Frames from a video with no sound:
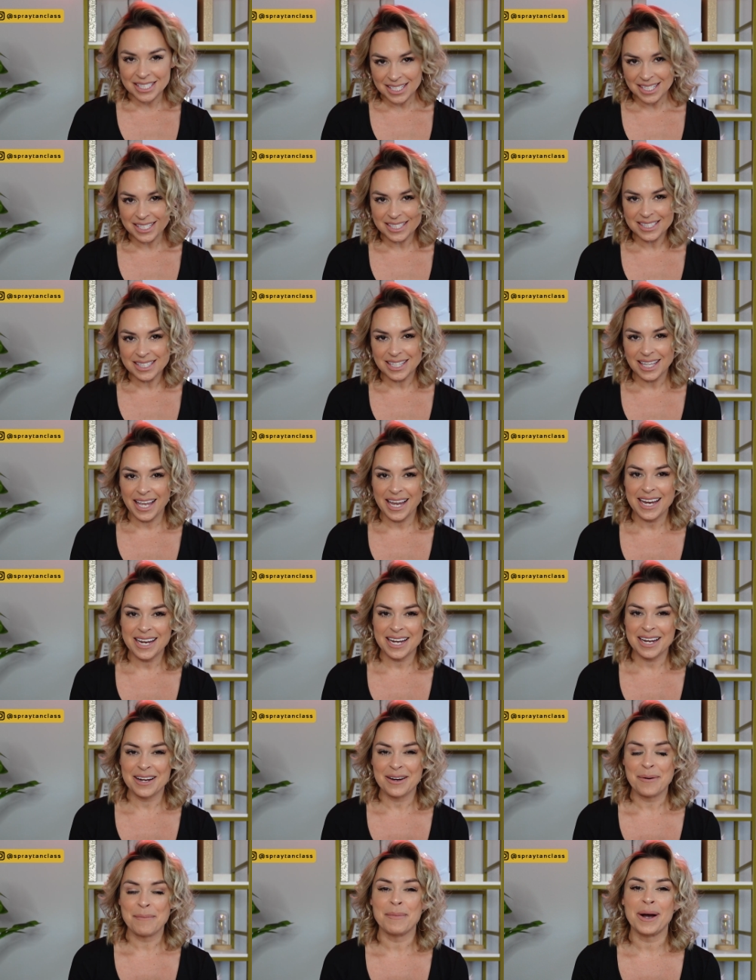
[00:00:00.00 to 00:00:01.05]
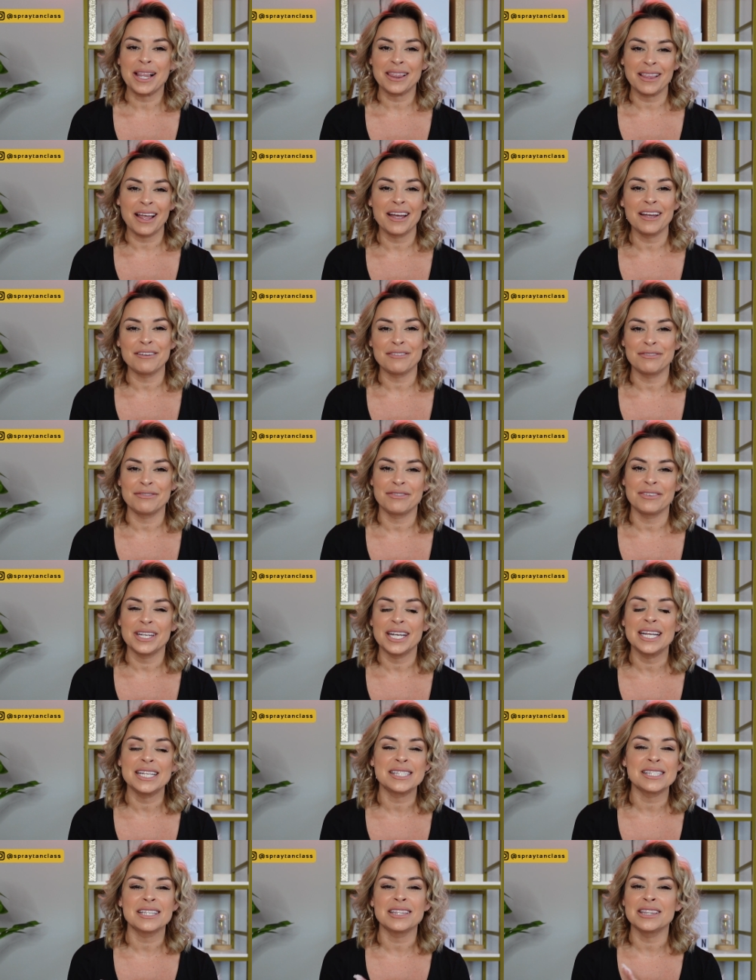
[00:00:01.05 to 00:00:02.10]
is like my life.
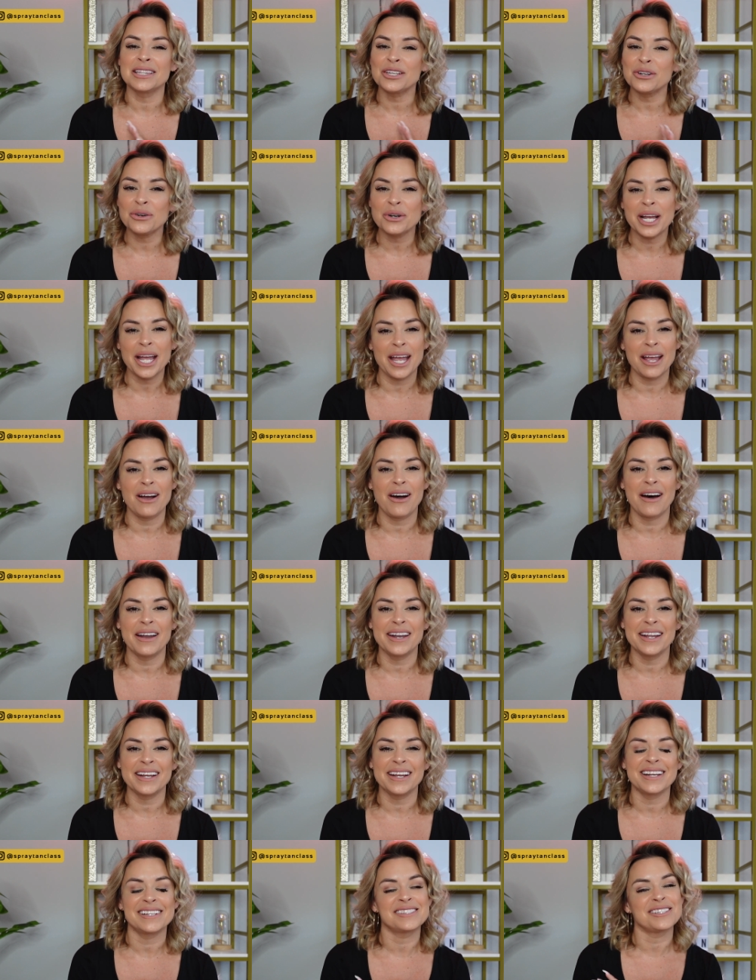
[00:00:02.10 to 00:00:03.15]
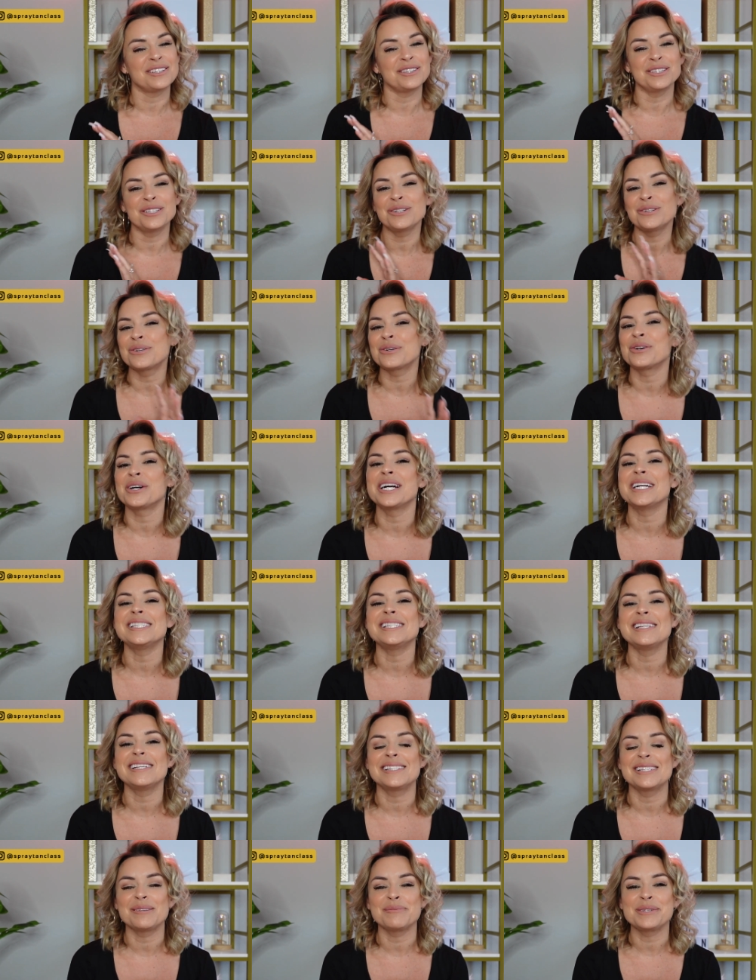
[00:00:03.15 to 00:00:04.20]
It's a little chaotic. It's a little crazy
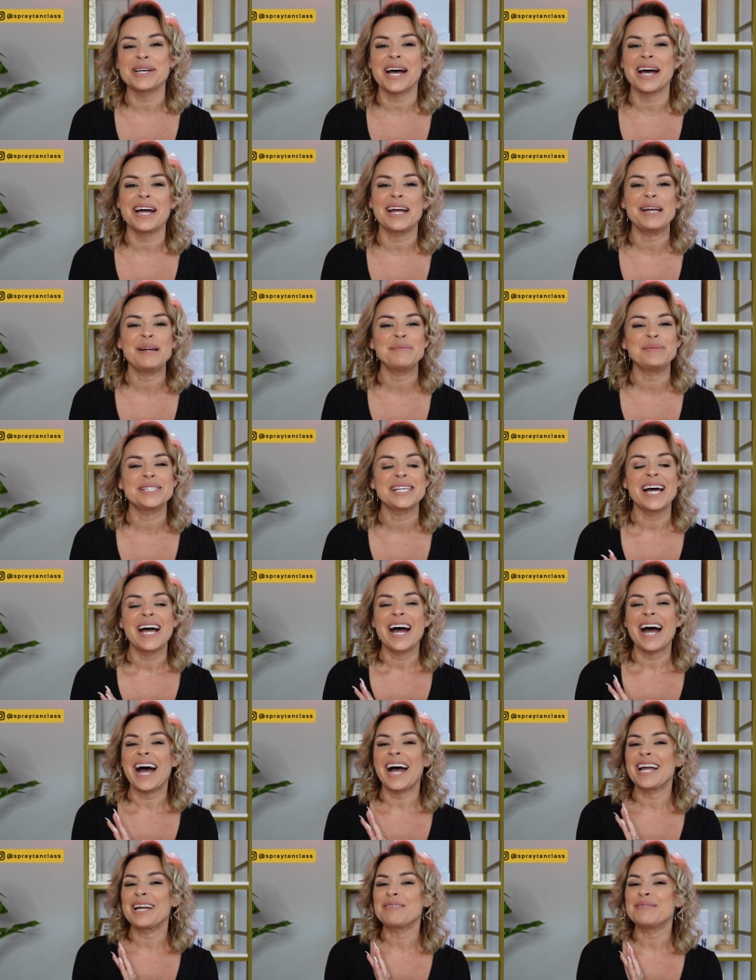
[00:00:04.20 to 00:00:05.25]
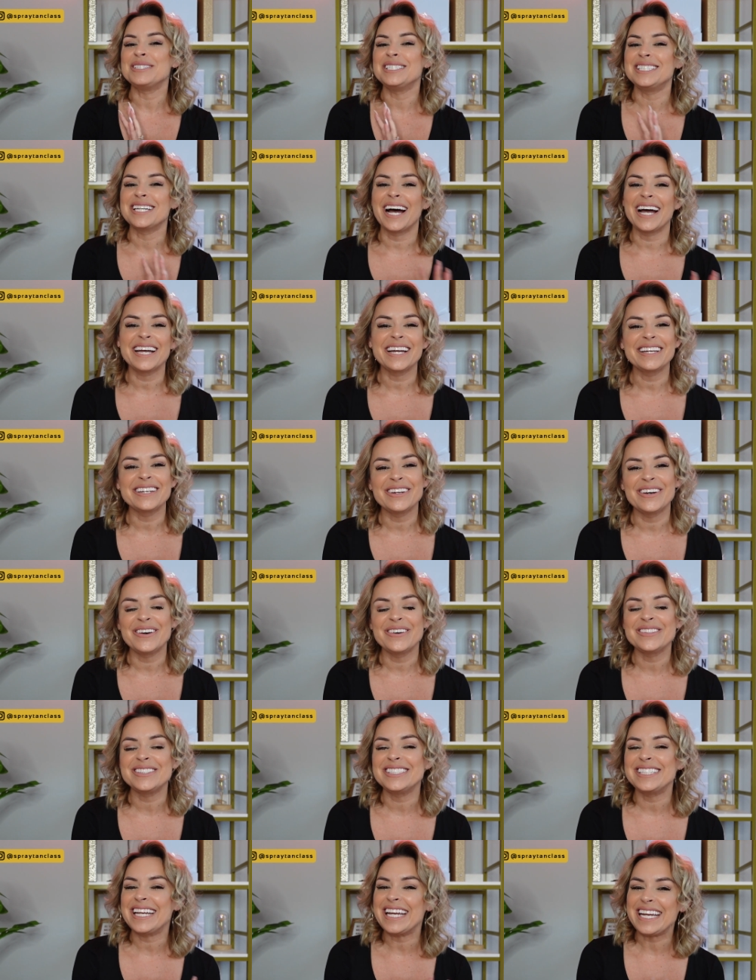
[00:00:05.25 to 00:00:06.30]
sometimes. I am
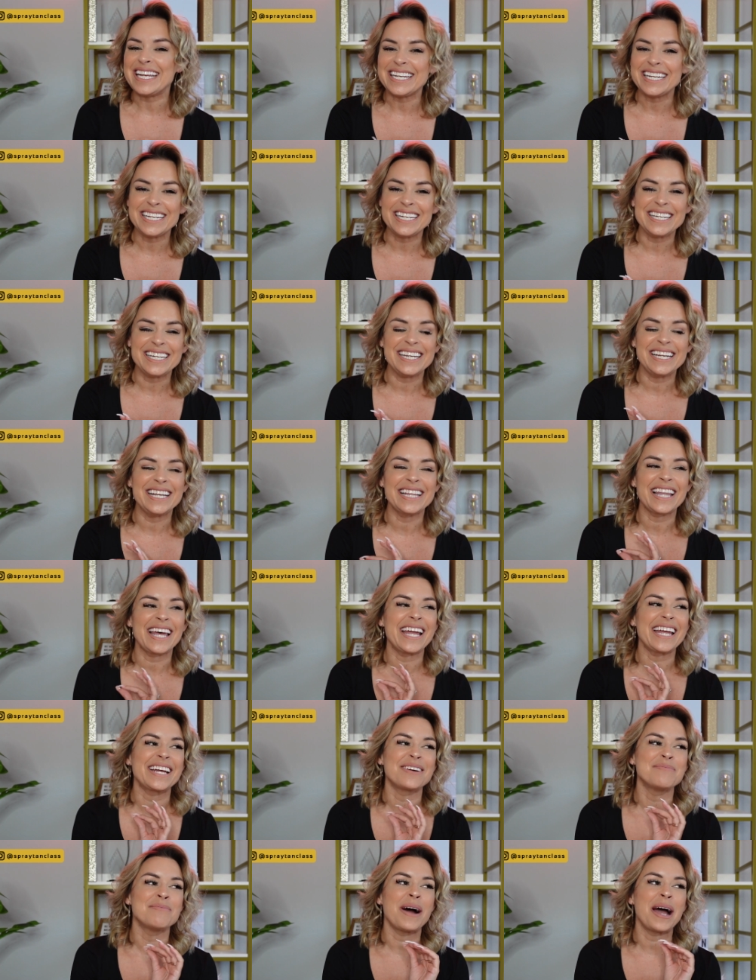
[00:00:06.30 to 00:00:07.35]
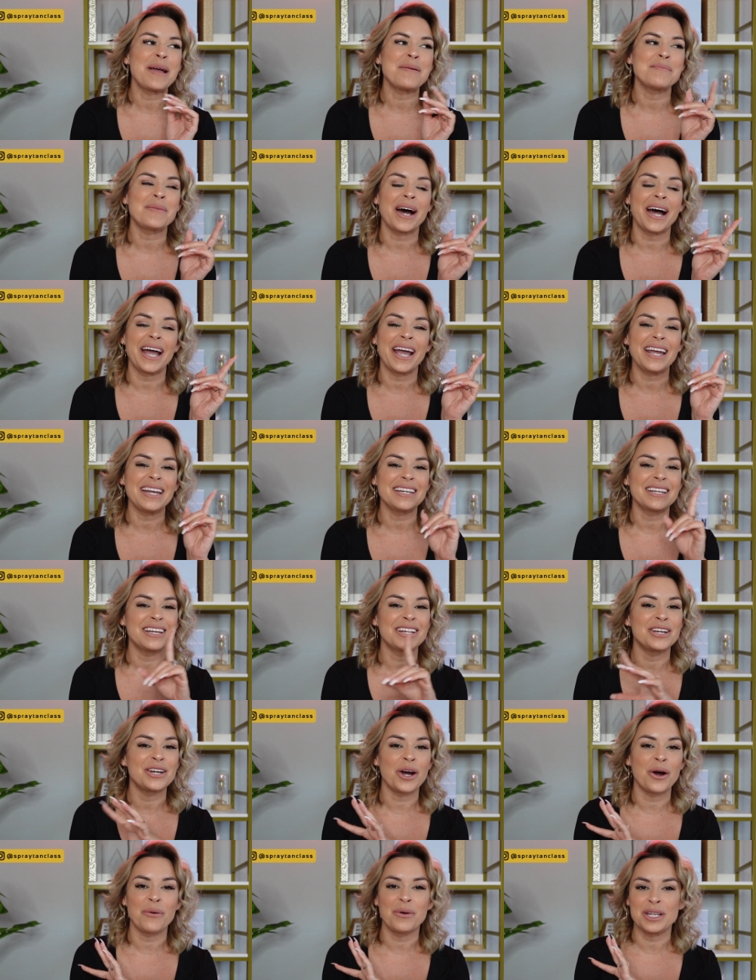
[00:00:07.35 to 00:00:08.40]
diagnosed ADD. Like my mind can
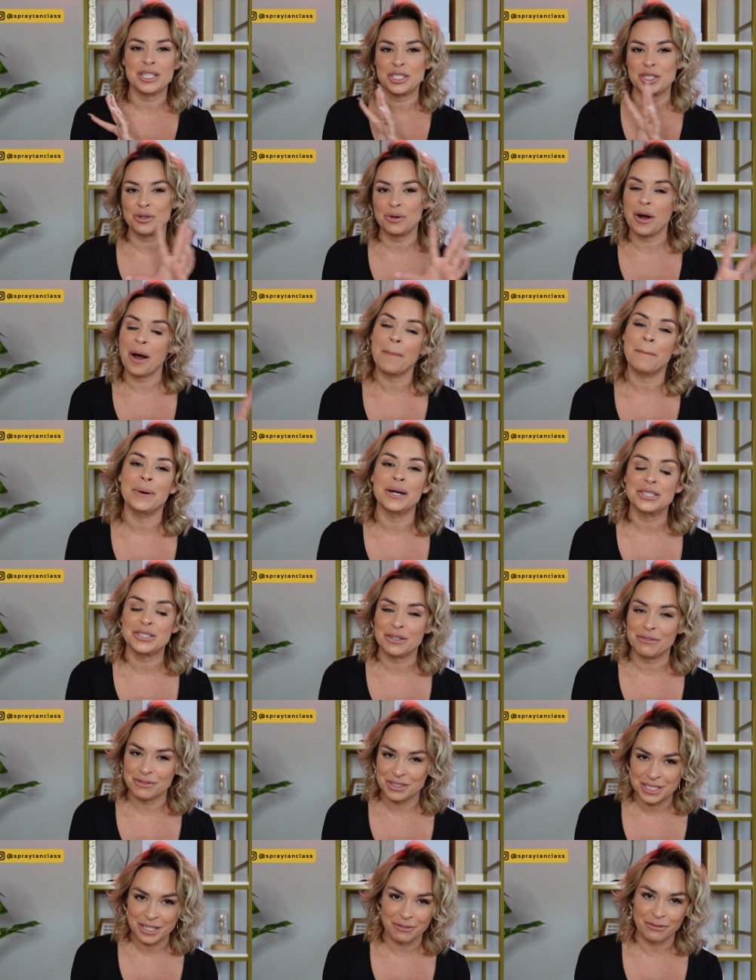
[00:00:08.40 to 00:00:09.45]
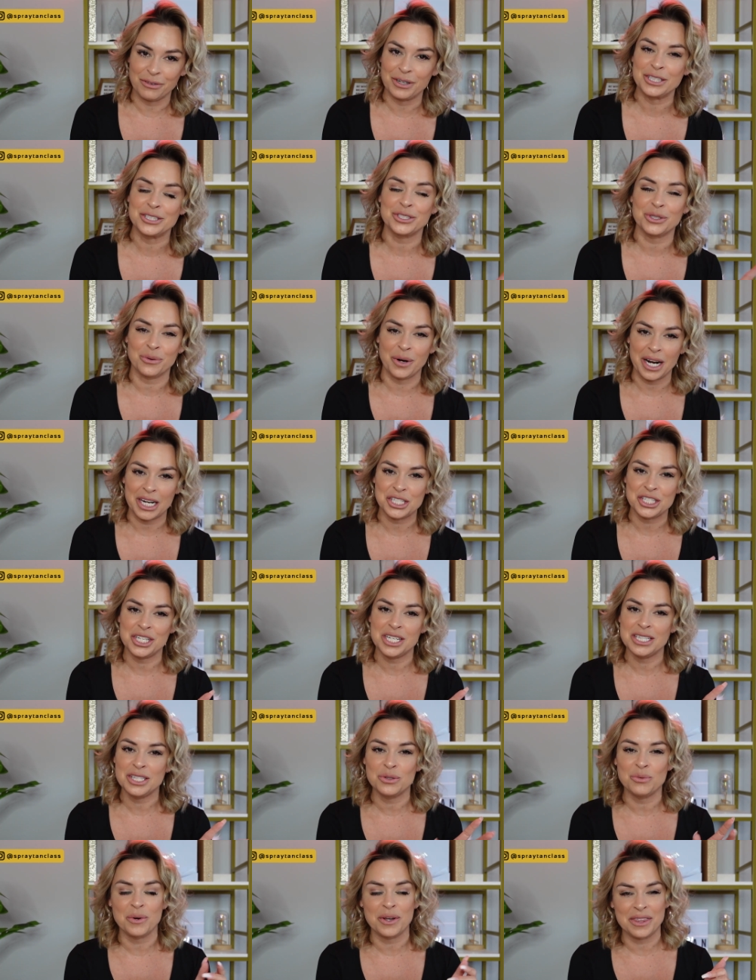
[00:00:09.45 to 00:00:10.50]
go into a bunch of different
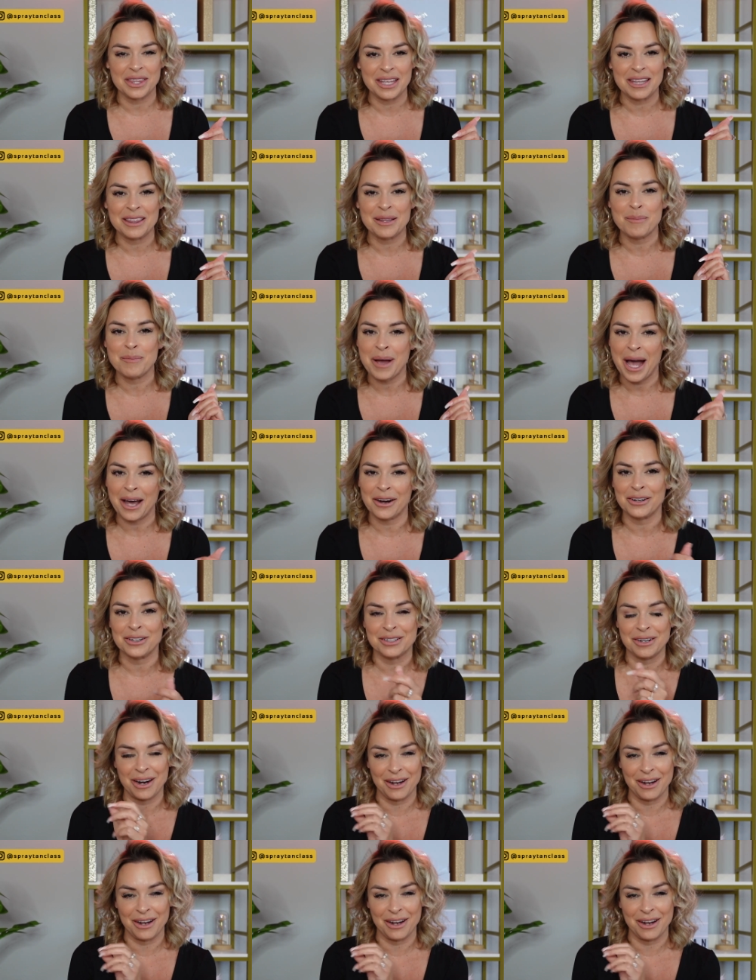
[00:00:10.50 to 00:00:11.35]
directions within the matter